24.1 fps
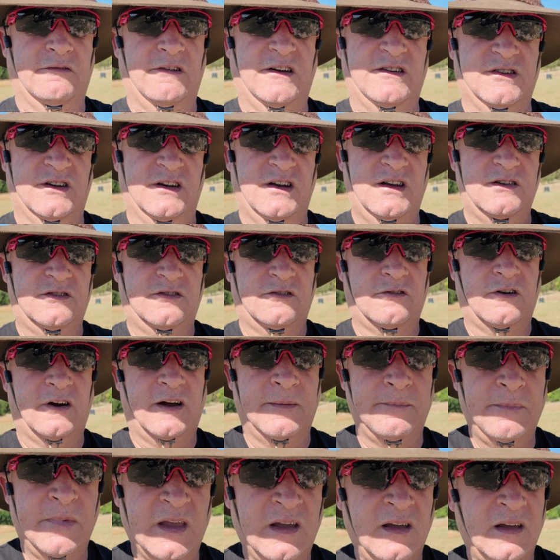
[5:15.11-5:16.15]
their engineers
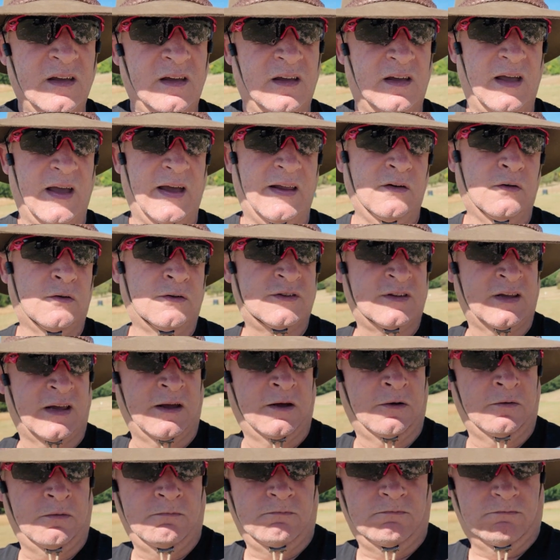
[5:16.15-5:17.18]
cry, and
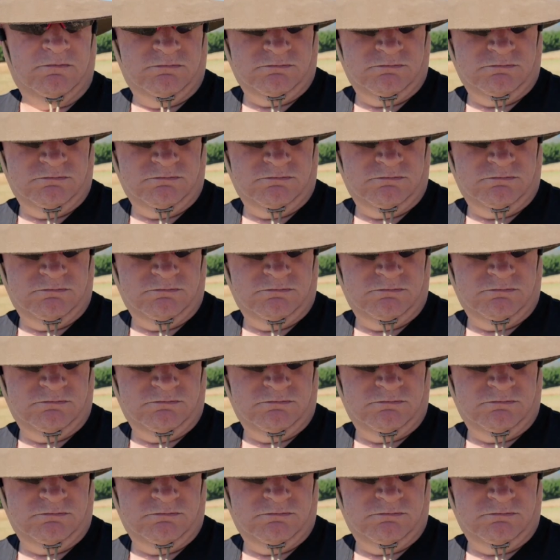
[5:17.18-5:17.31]
also,